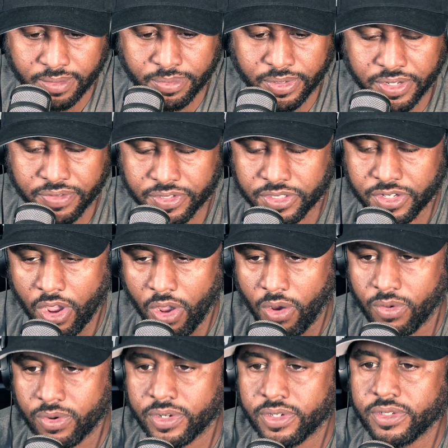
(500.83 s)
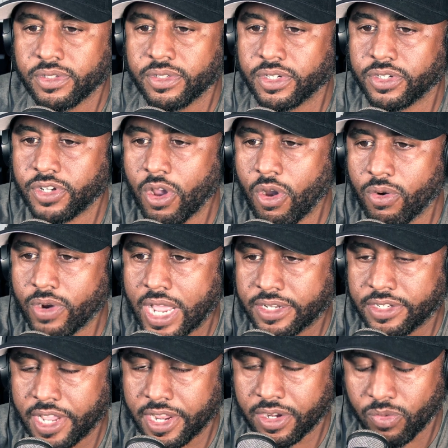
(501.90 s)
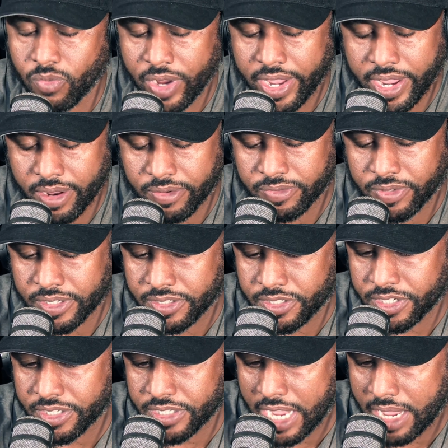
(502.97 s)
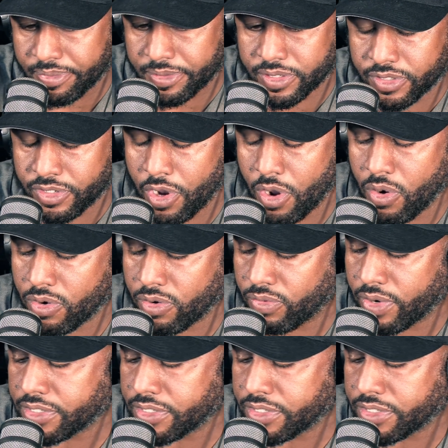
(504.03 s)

I believe the dog got taken away. I think she adopted a dog,